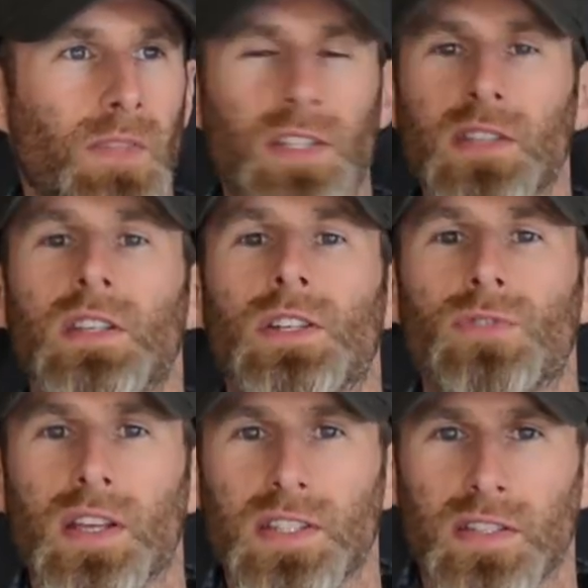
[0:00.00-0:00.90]
it doesn't
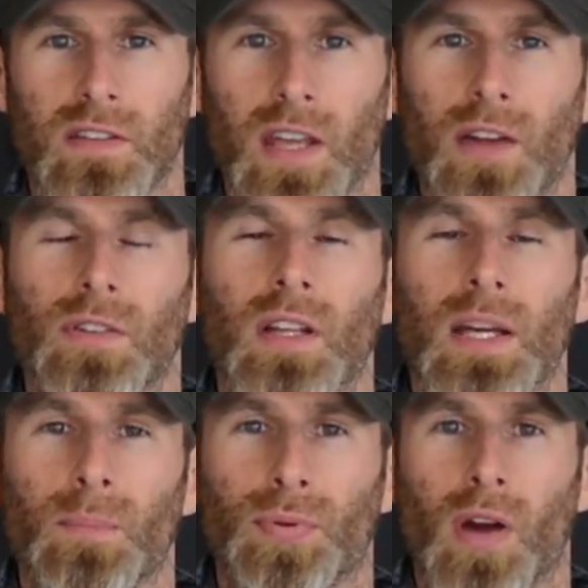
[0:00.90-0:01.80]
address the
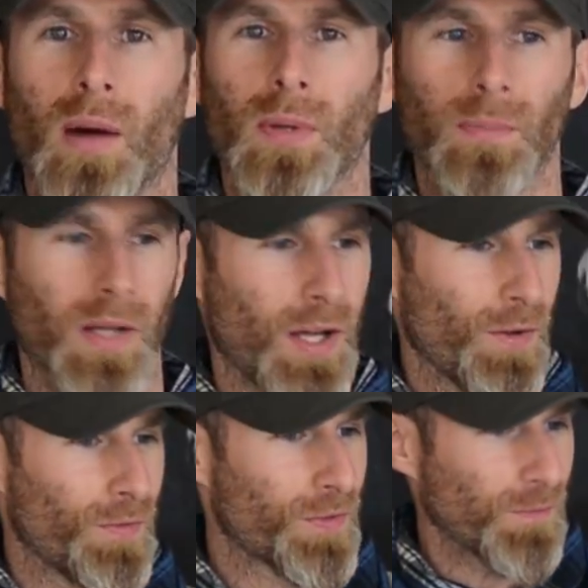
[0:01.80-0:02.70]
underlying problem
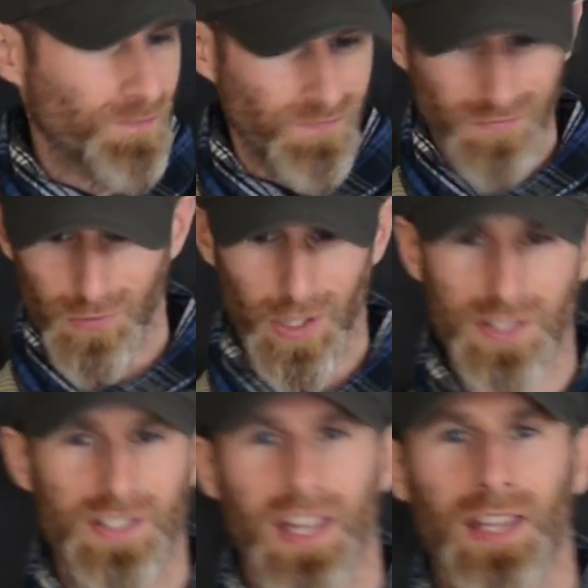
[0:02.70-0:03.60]
of,
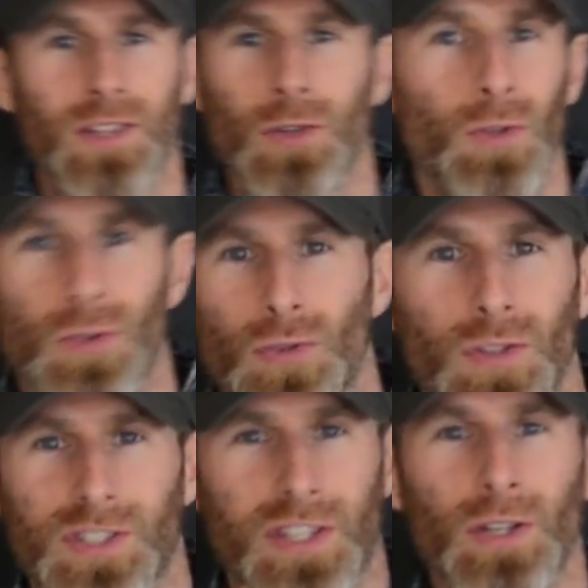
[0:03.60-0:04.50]
let's say the new
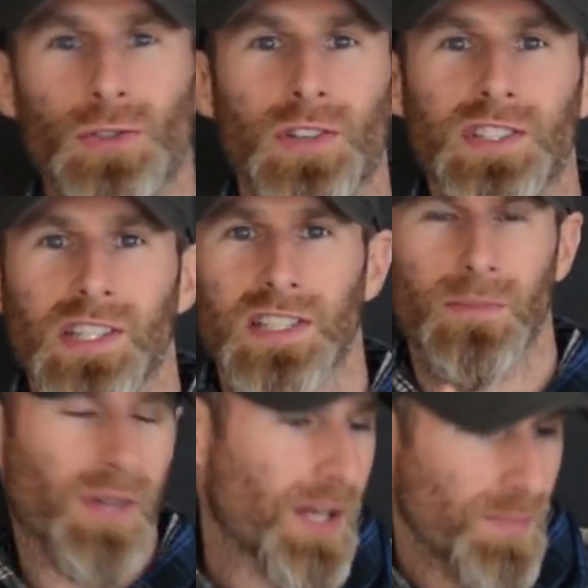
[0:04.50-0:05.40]
skill tree
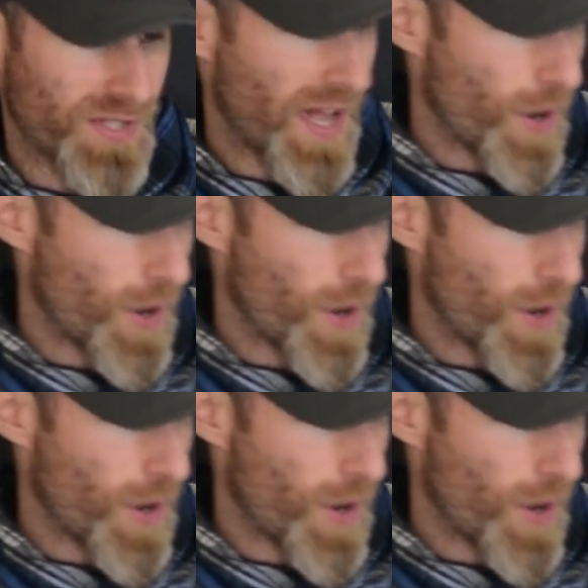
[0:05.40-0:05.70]
system comes